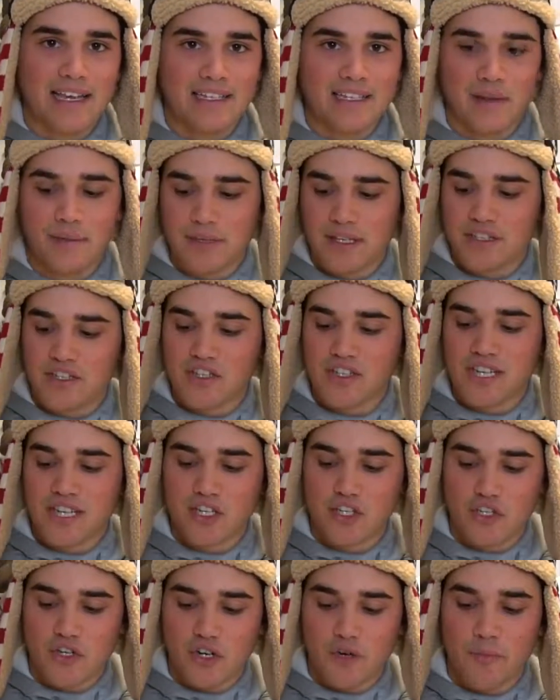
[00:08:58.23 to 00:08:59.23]
Something just like a
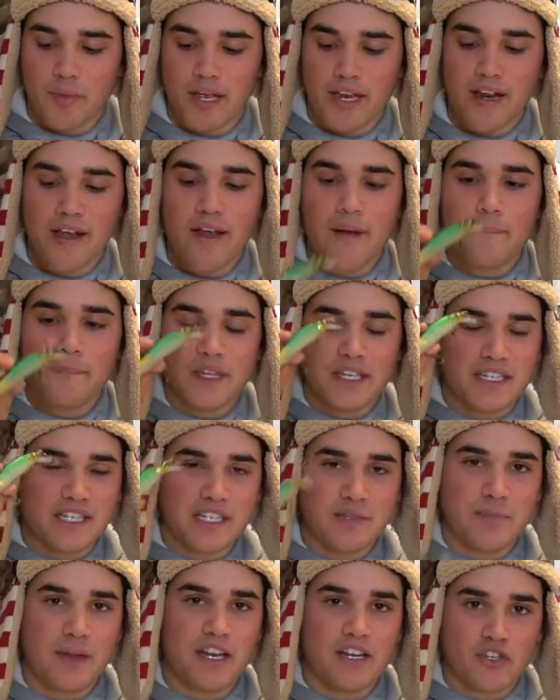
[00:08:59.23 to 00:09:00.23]
jerkbait, a
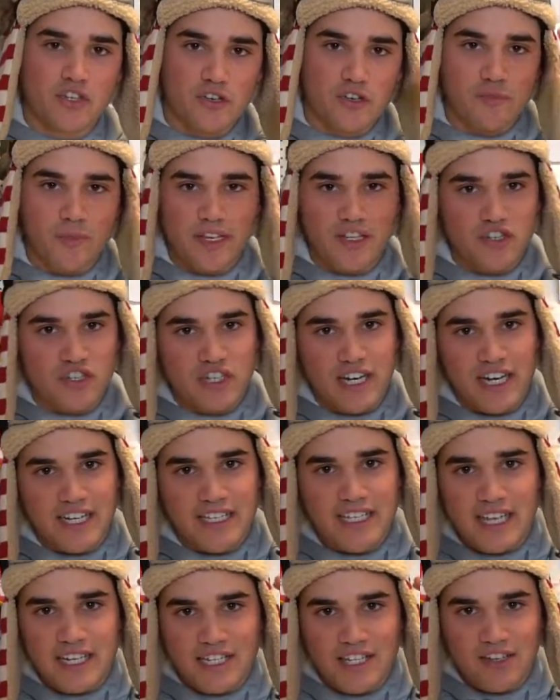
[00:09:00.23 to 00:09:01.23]
suspending jerkbait just kind of
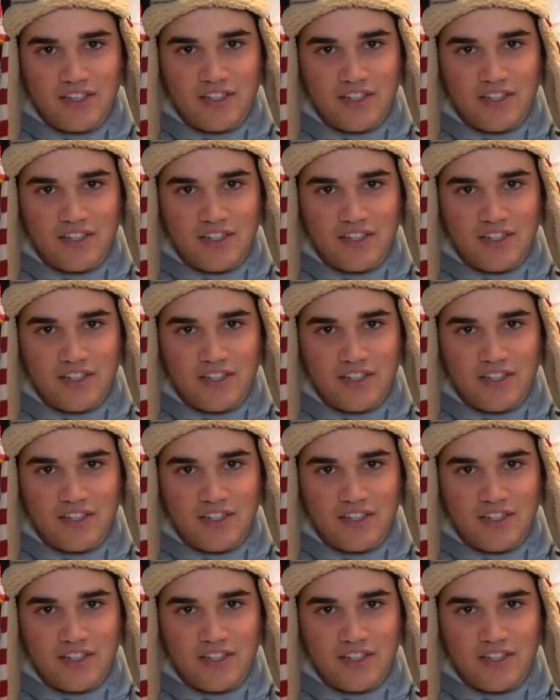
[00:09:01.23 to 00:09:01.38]
sits there.